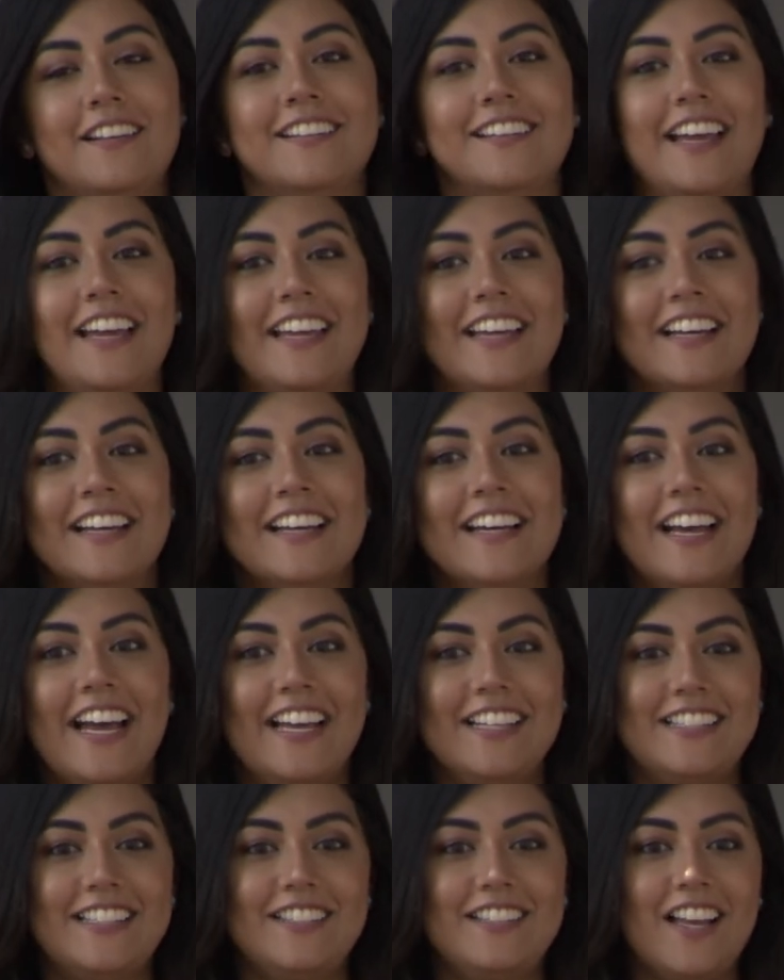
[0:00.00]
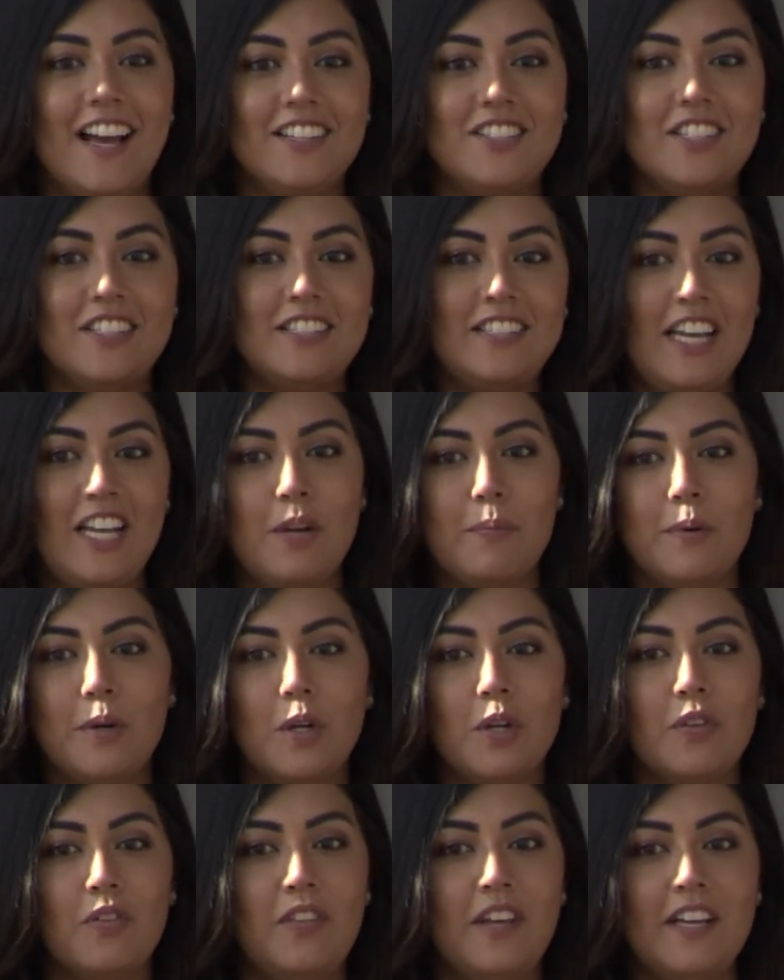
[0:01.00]
Like, it's not
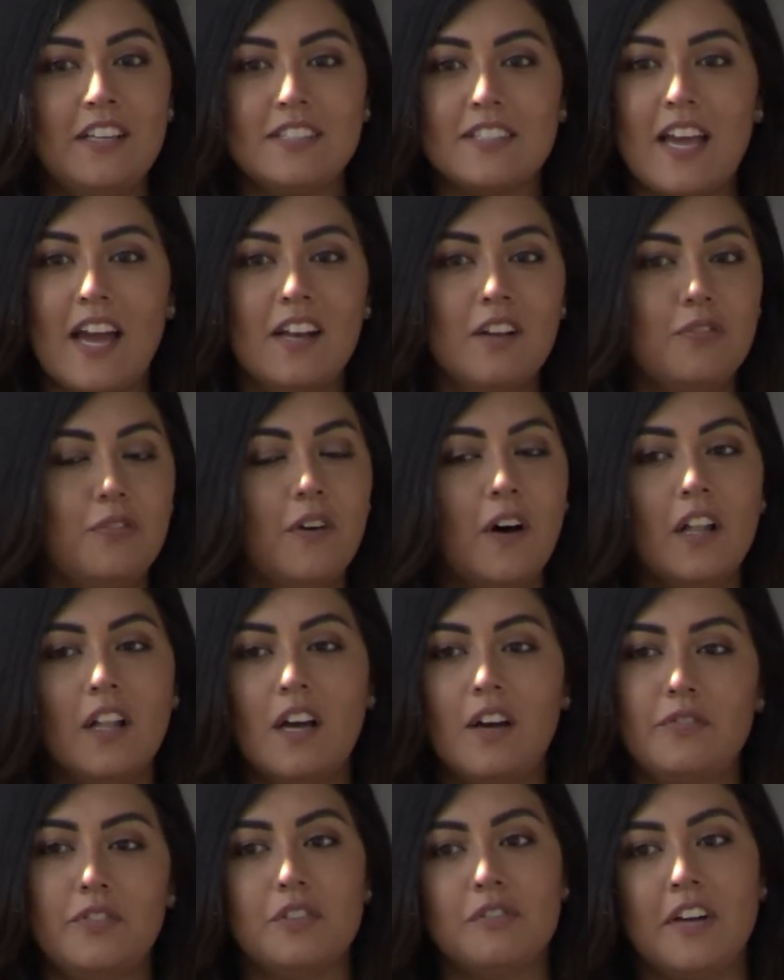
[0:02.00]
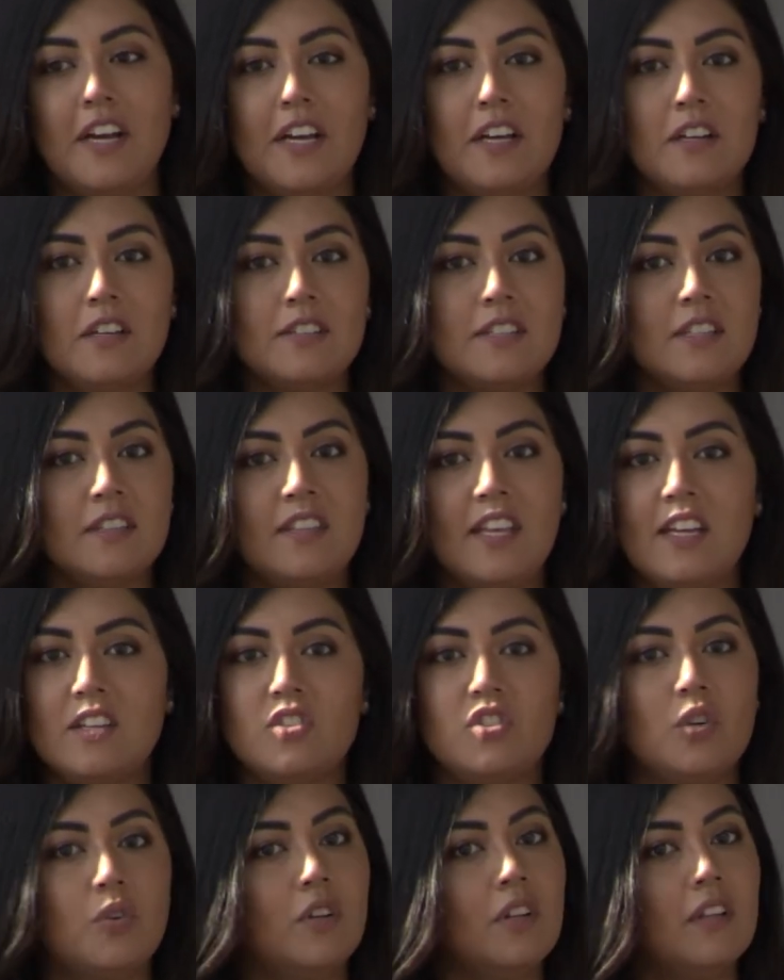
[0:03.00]
sustainable. Things kind of fall off the rails and things
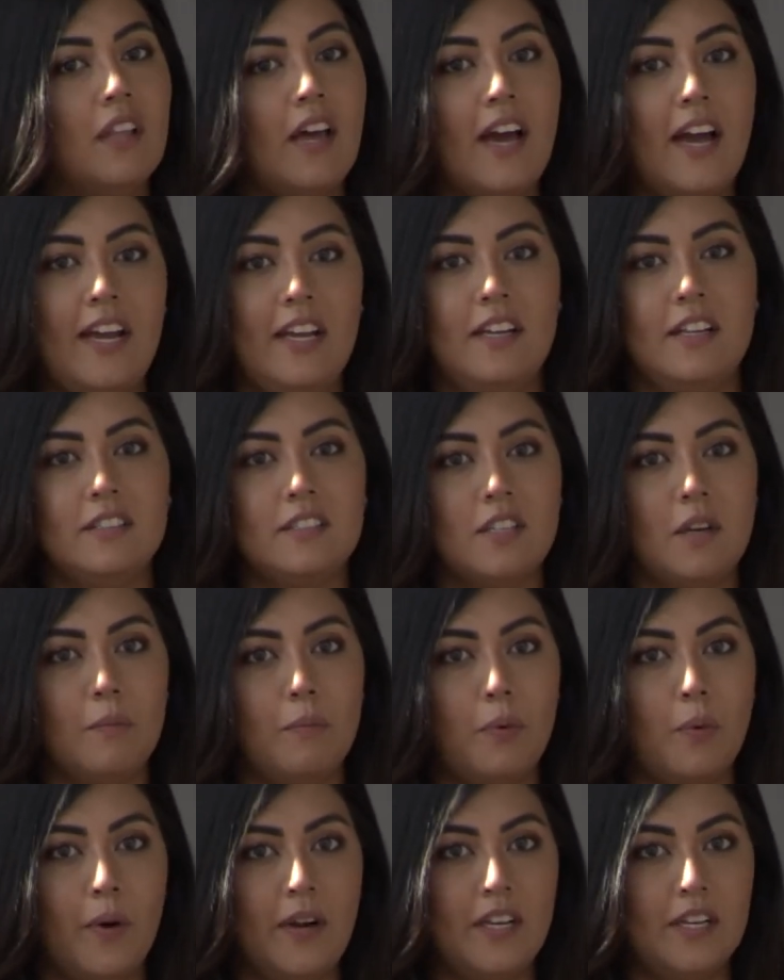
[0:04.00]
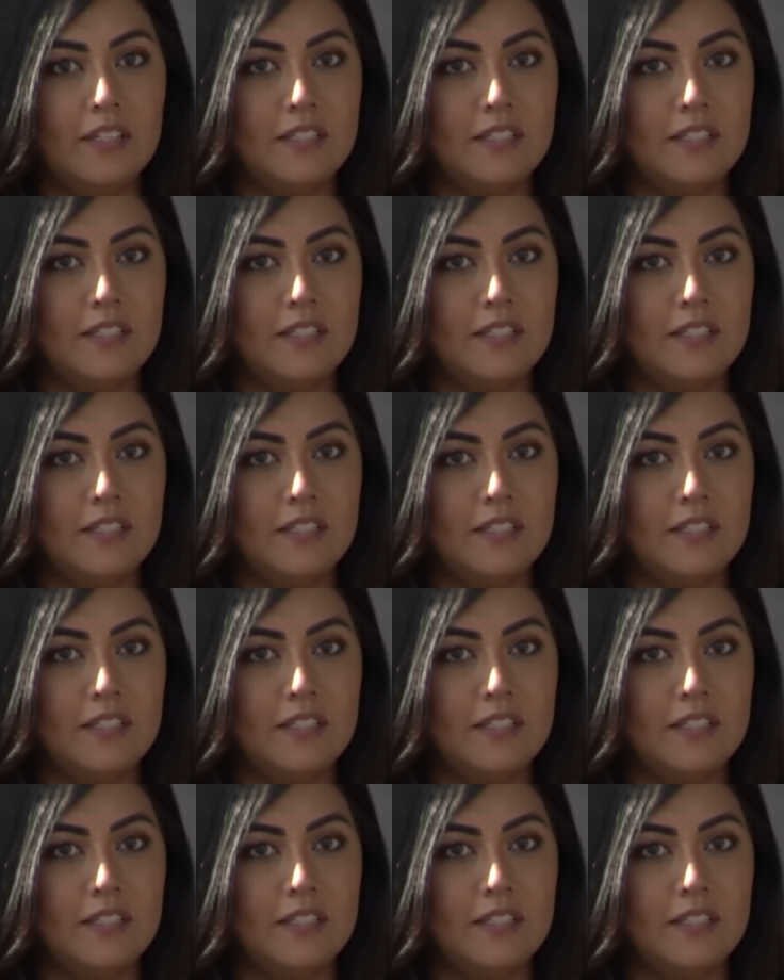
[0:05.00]
don't align at some point in